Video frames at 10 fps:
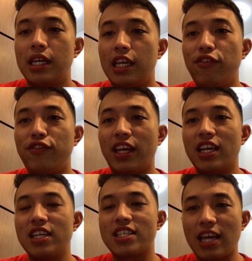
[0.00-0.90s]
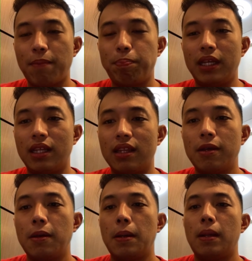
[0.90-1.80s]
If they accept it,
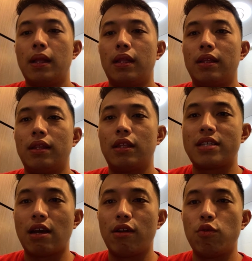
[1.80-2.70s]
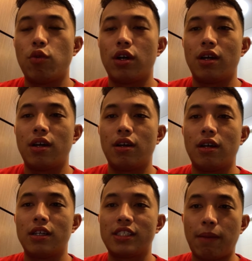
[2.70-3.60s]
seller will
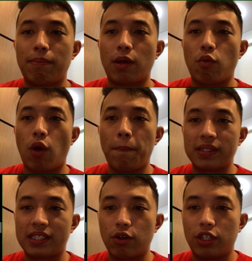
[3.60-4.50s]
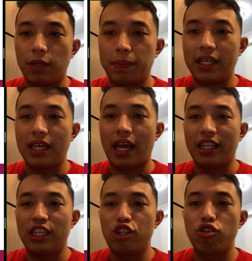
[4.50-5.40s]
accept the 1% OTP
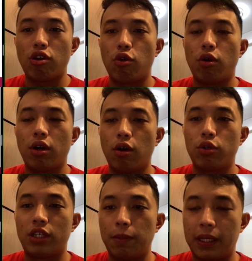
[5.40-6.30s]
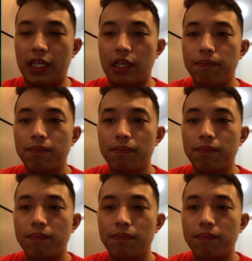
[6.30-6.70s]
and issue OTP.